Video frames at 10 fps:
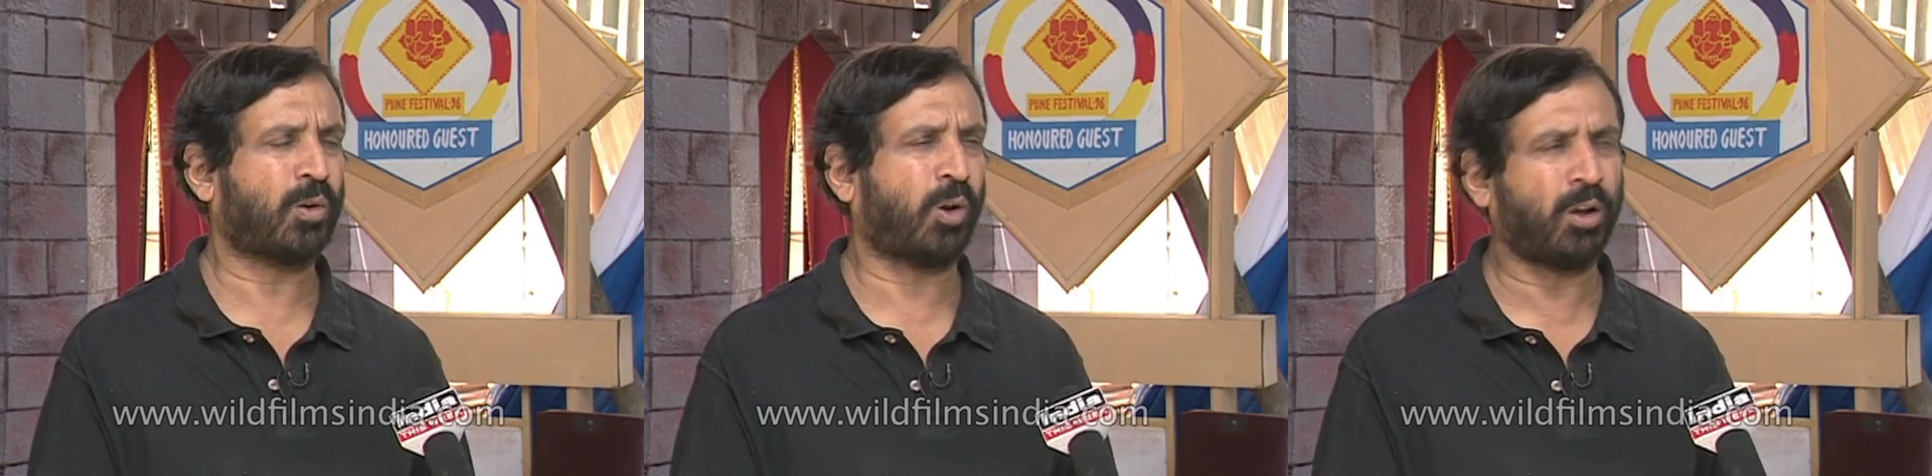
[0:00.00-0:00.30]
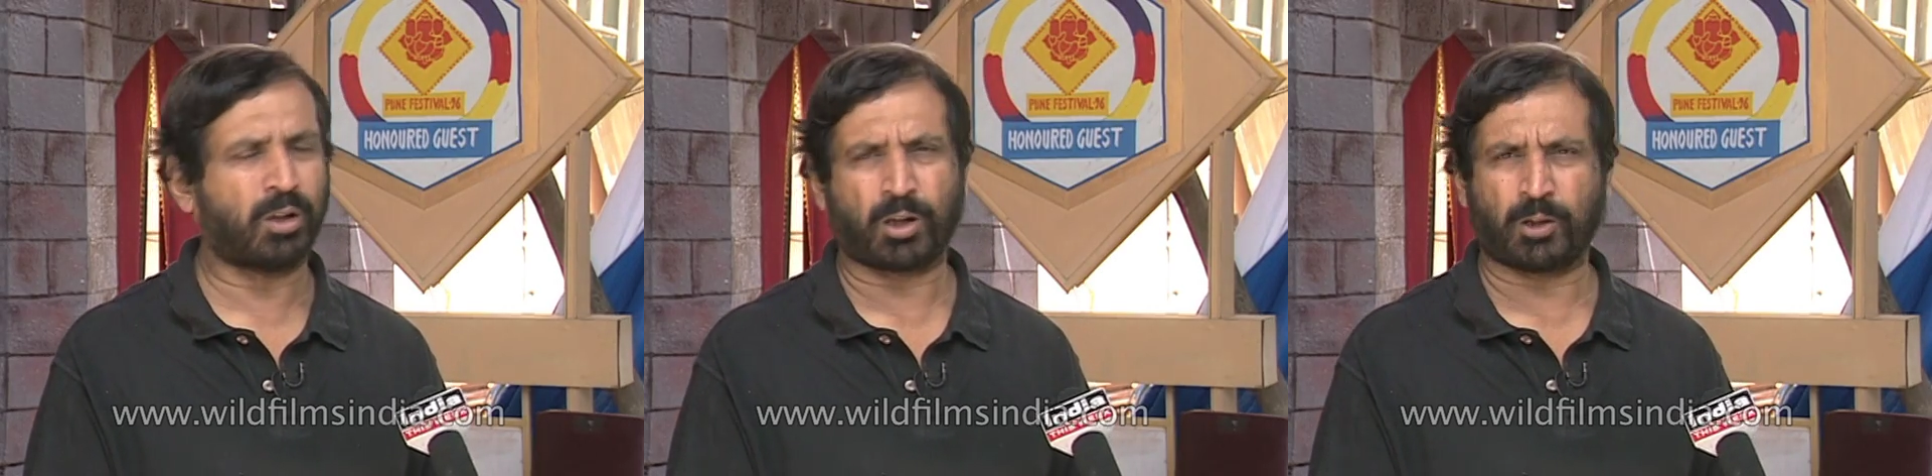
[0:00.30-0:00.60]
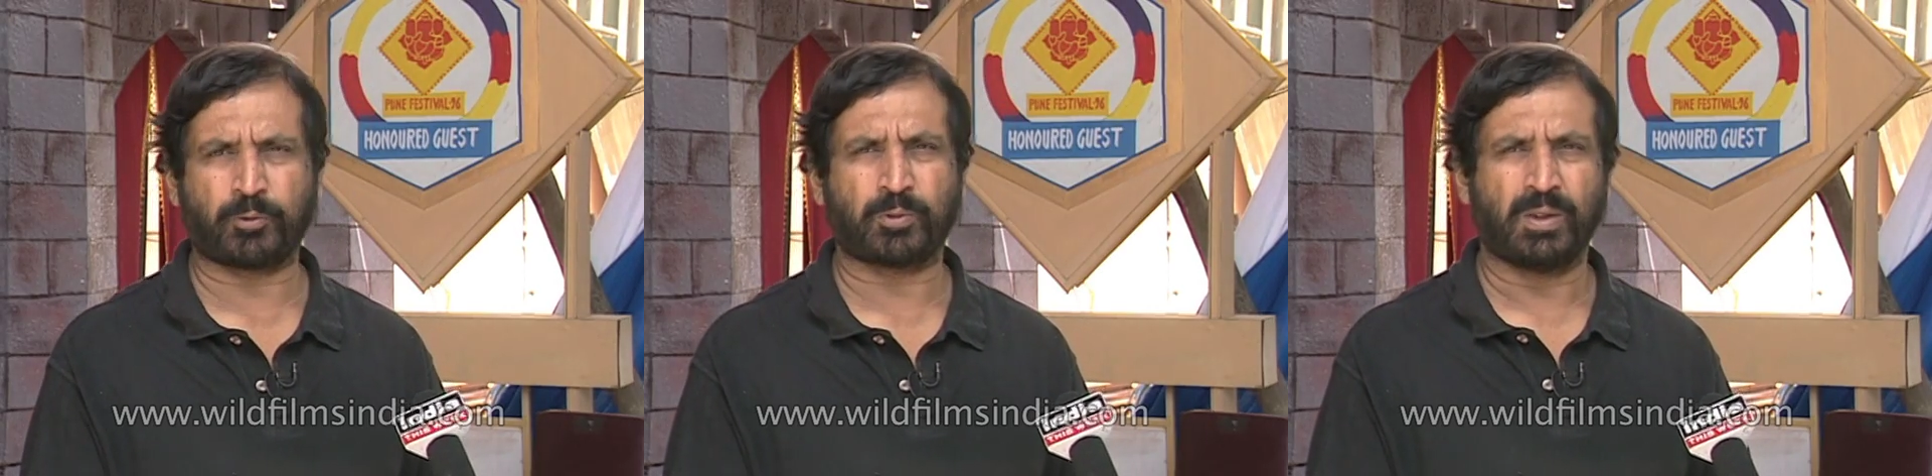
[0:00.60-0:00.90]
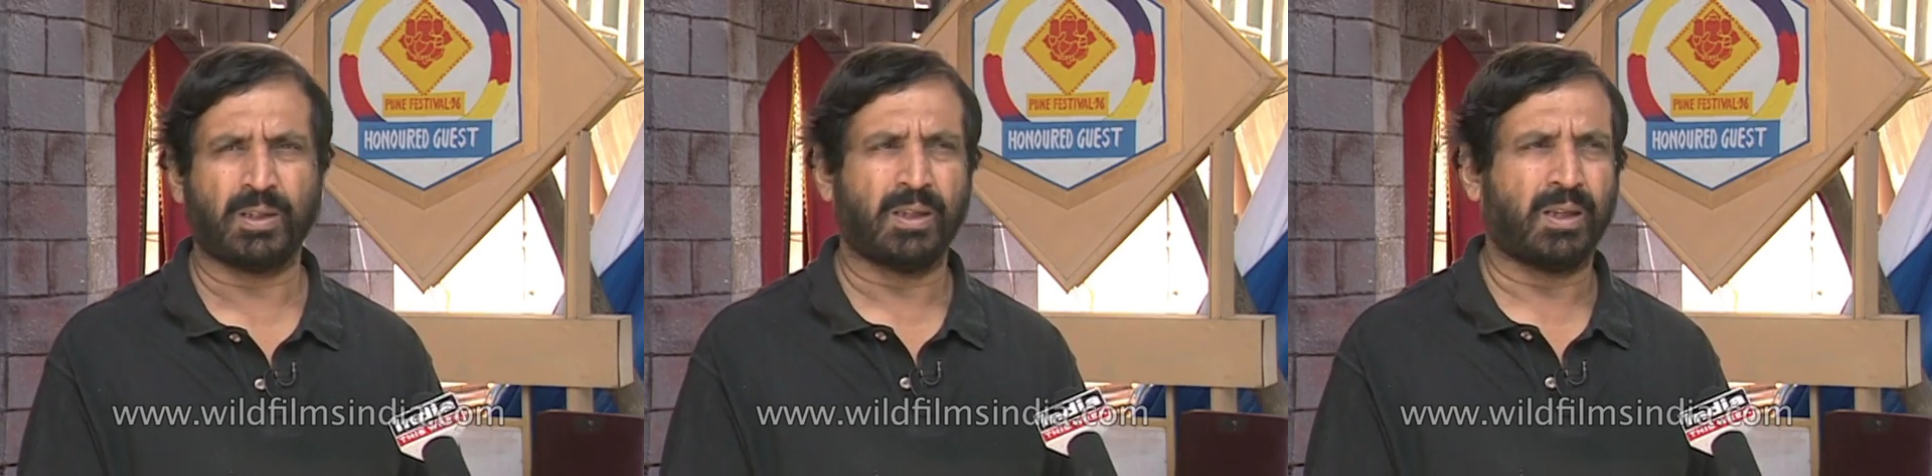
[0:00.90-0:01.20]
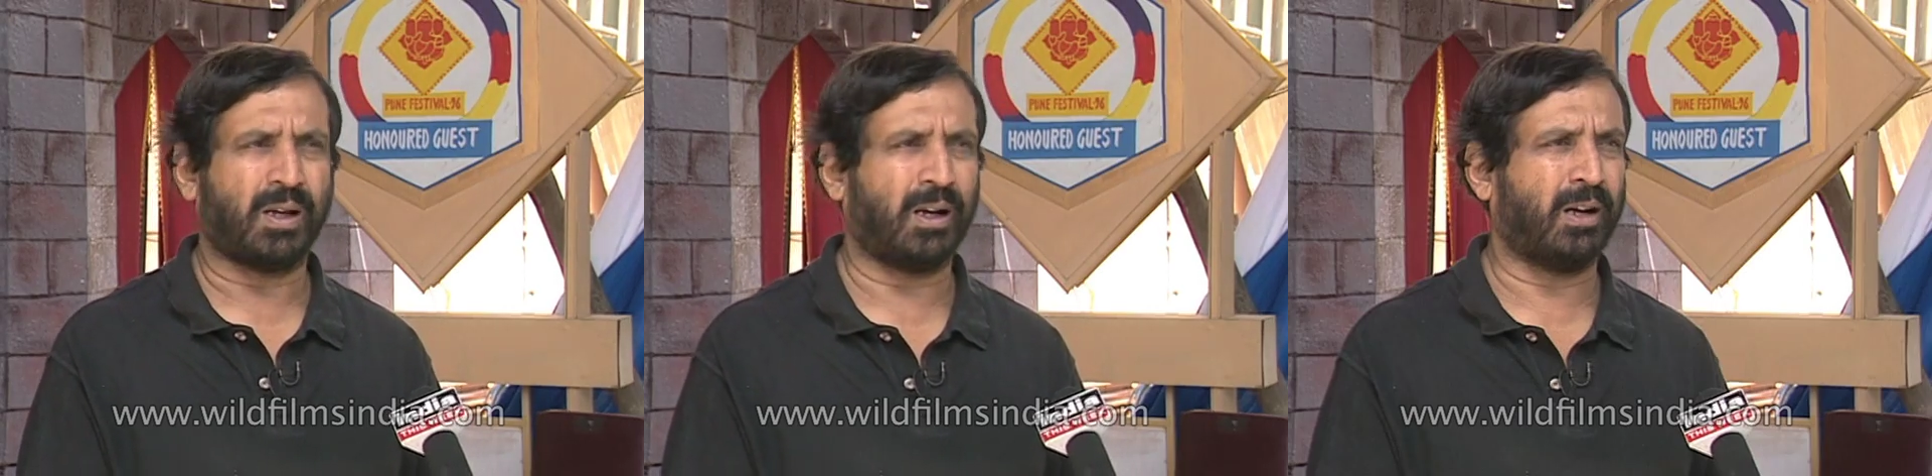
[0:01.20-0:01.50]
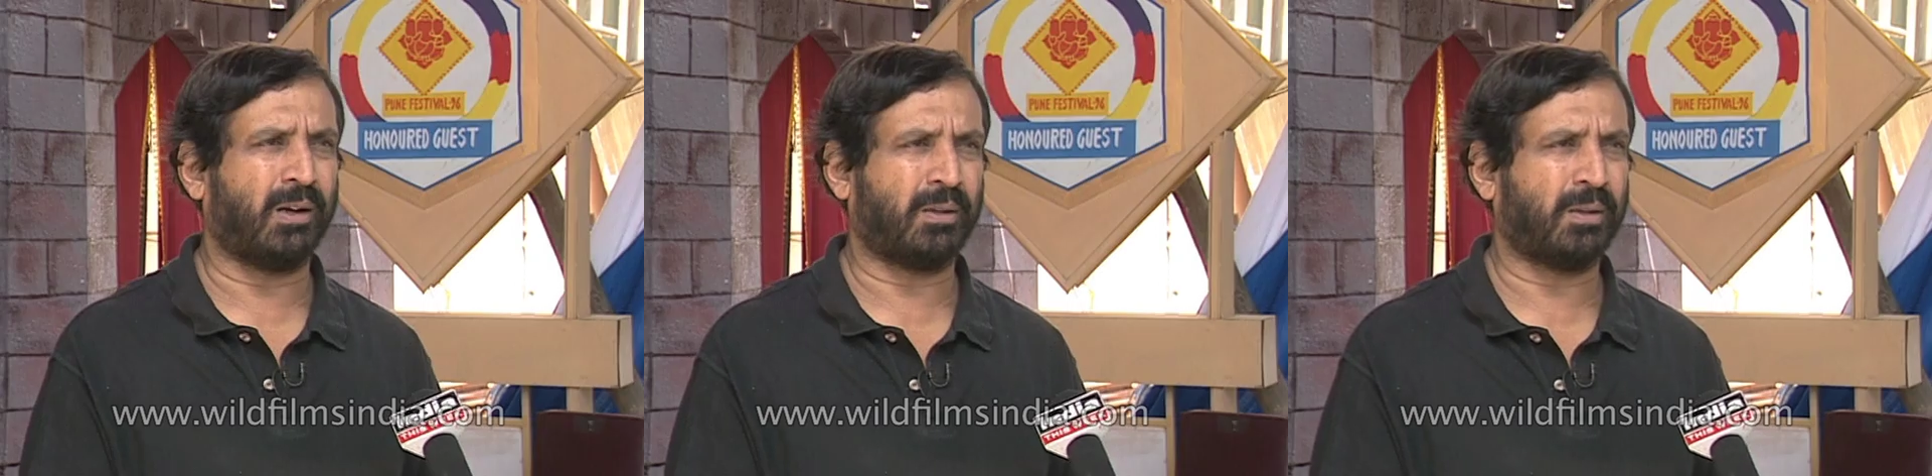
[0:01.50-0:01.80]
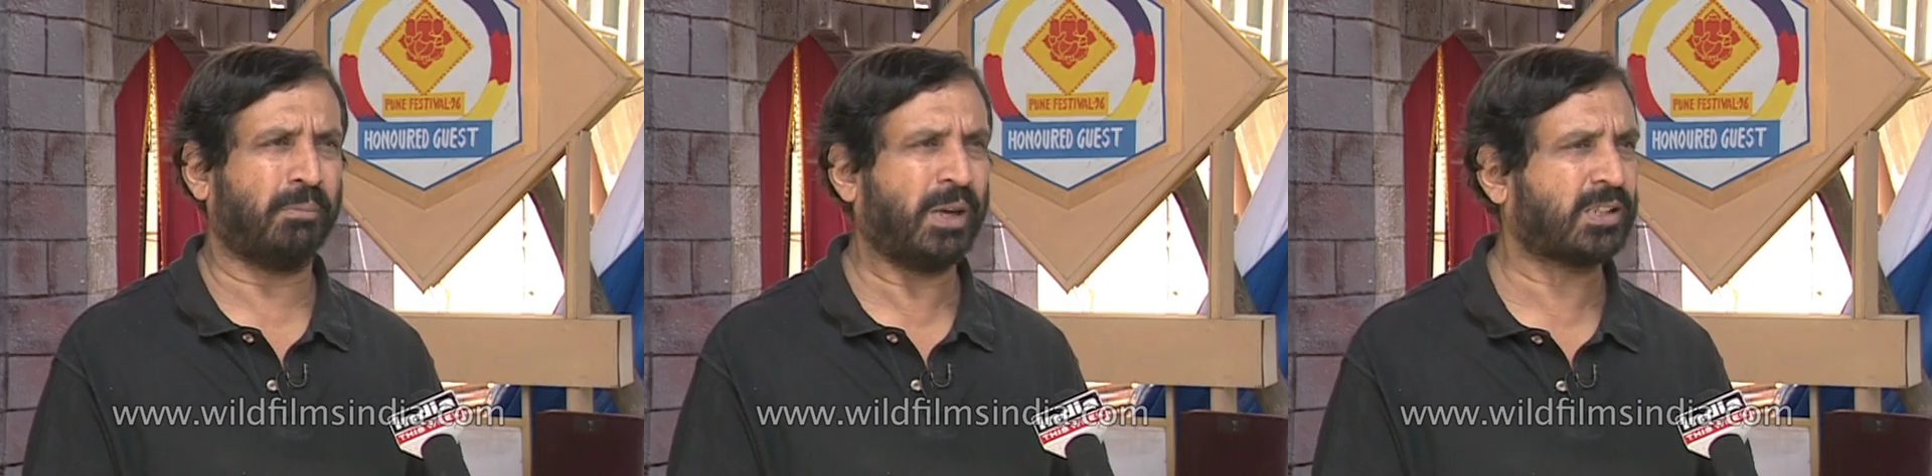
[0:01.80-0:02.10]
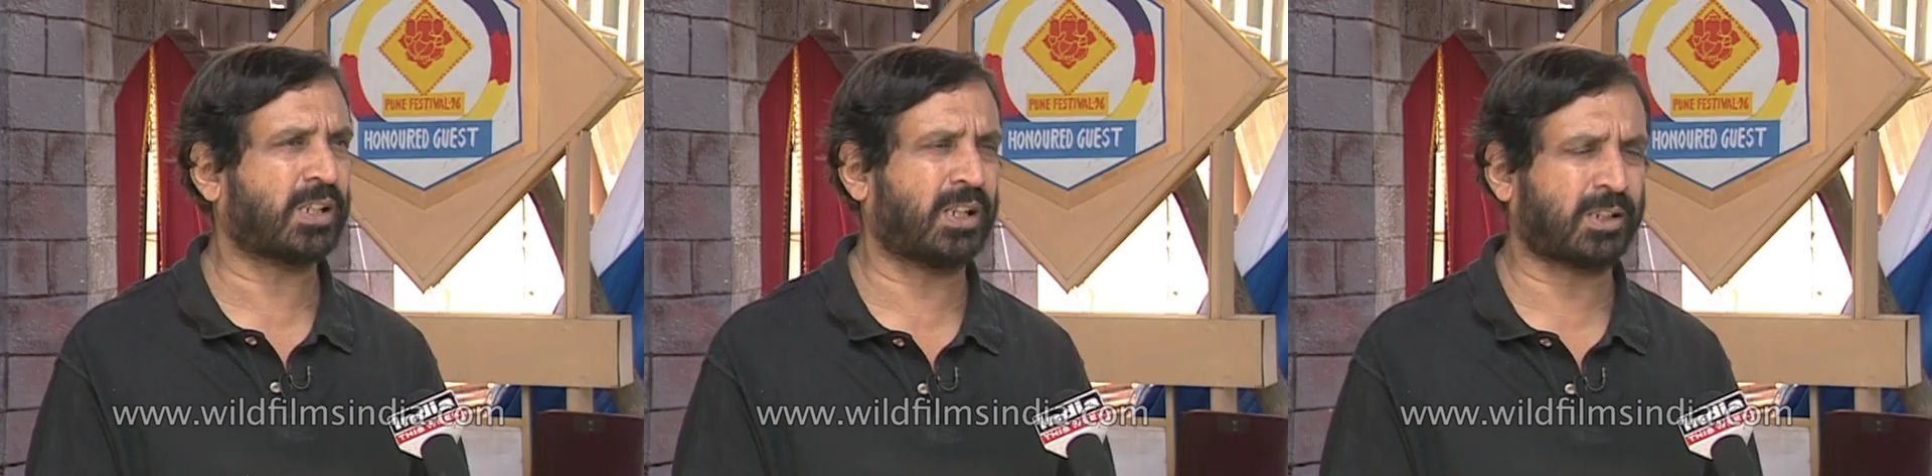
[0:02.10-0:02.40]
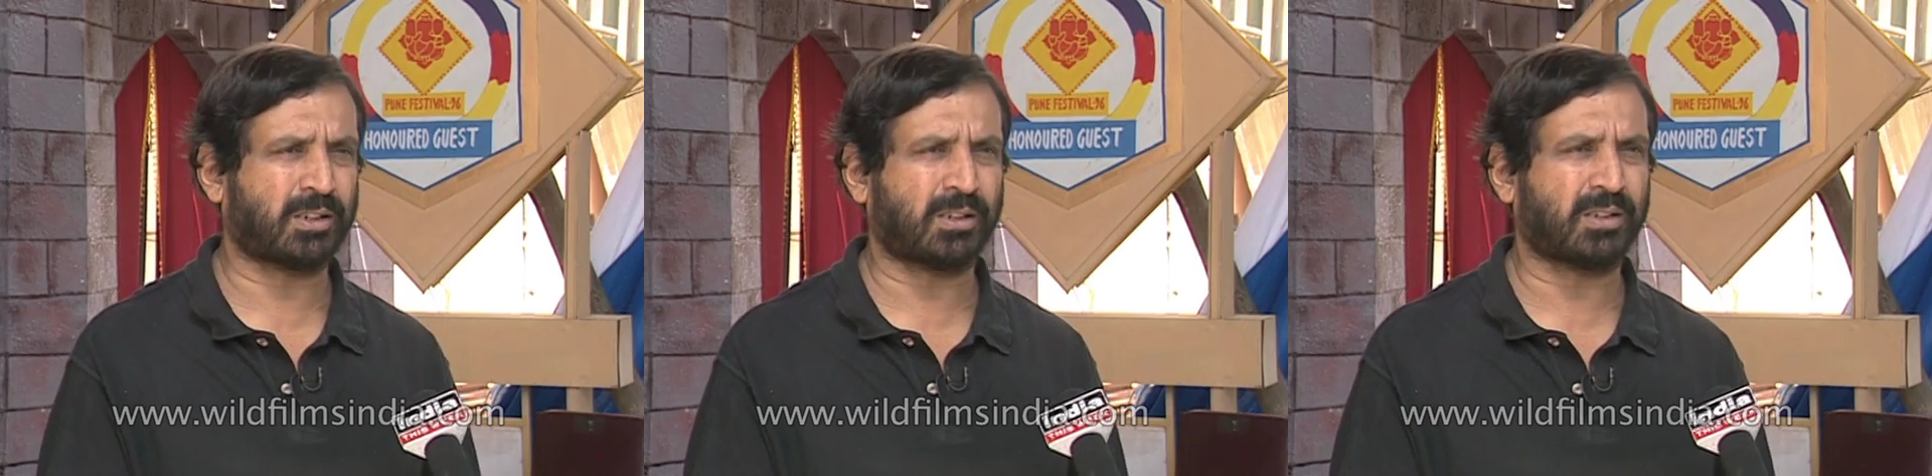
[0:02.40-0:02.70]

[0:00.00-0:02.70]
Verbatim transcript: Call a lot of uh, major